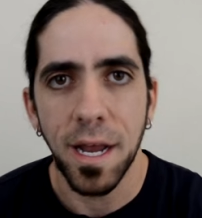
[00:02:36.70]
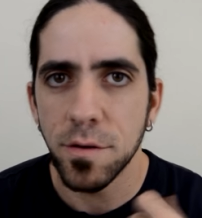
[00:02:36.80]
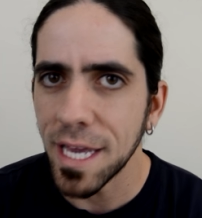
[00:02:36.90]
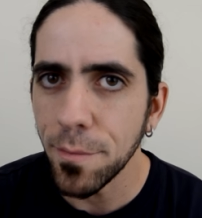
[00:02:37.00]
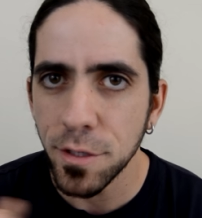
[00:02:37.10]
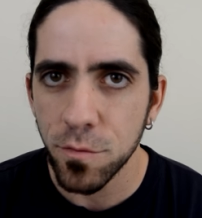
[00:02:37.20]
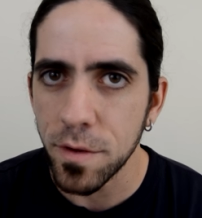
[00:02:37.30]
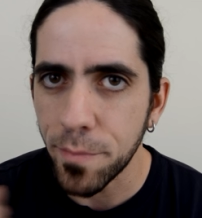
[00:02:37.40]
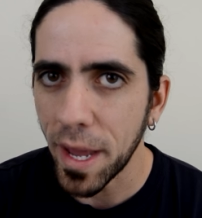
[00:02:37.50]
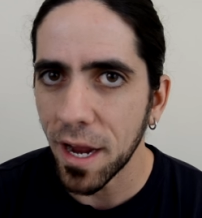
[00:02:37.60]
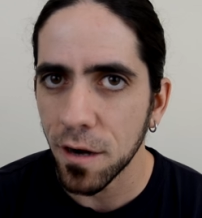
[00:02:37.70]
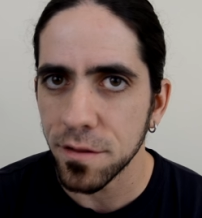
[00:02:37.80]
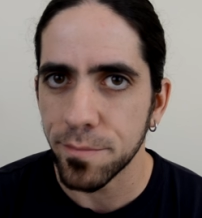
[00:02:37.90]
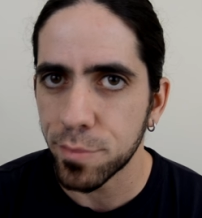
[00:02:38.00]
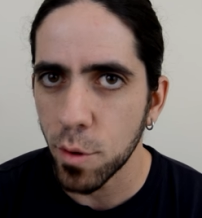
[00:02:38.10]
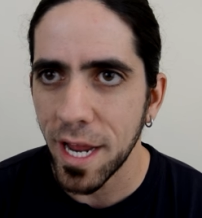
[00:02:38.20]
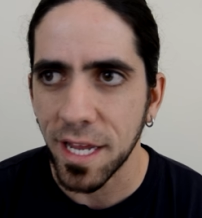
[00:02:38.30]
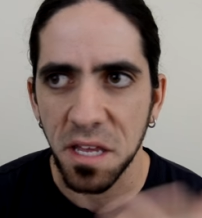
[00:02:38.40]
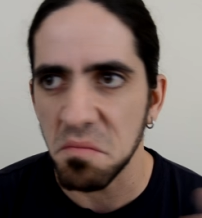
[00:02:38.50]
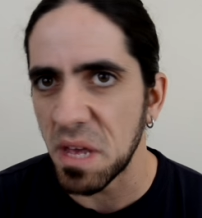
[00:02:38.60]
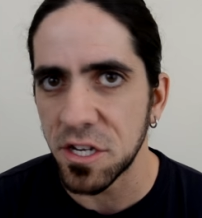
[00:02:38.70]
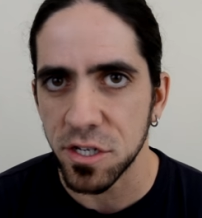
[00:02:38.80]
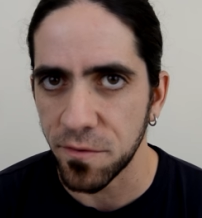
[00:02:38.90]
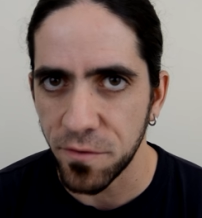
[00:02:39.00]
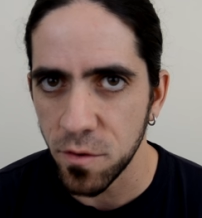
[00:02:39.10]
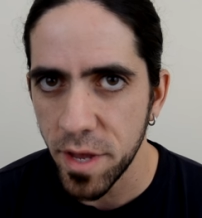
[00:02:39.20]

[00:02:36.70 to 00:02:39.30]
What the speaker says: and I was able to repair the break in just a few